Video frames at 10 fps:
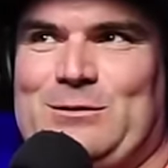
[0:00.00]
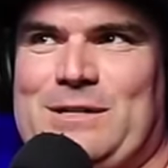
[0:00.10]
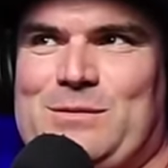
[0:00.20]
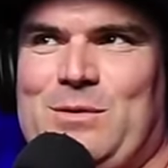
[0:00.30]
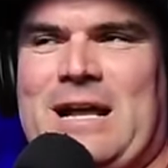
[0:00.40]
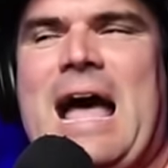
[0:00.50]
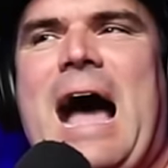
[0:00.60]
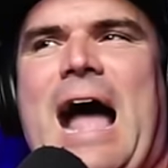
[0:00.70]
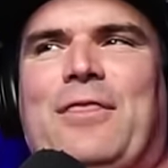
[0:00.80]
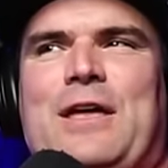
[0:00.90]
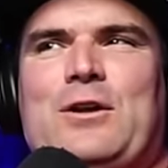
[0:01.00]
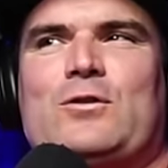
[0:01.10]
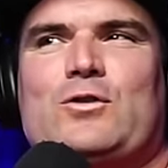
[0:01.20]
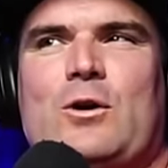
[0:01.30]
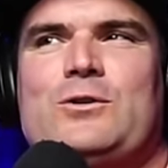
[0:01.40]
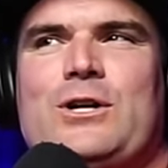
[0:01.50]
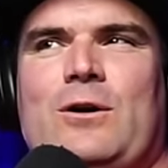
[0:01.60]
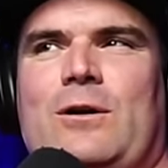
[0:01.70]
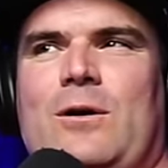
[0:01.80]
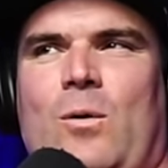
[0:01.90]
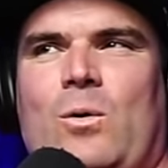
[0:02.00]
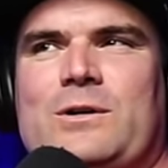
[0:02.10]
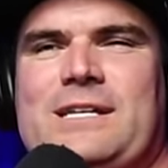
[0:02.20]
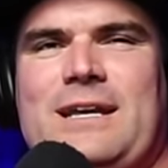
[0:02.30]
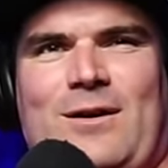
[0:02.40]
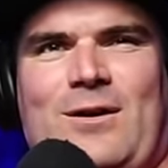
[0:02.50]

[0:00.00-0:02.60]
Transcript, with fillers: Twins book. I think you're Trojan horsing